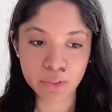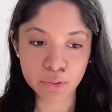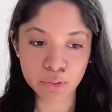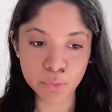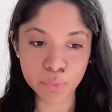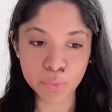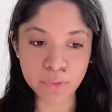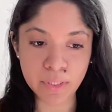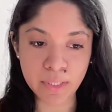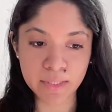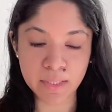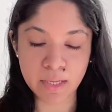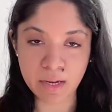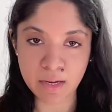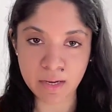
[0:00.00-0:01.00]
you
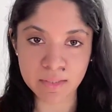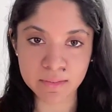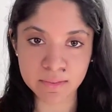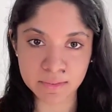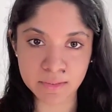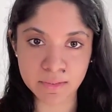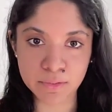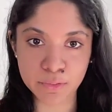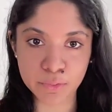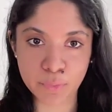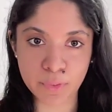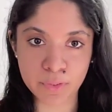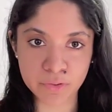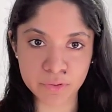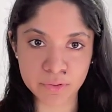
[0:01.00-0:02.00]
can ask this
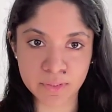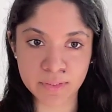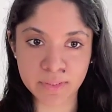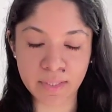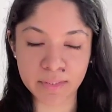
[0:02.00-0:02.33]
question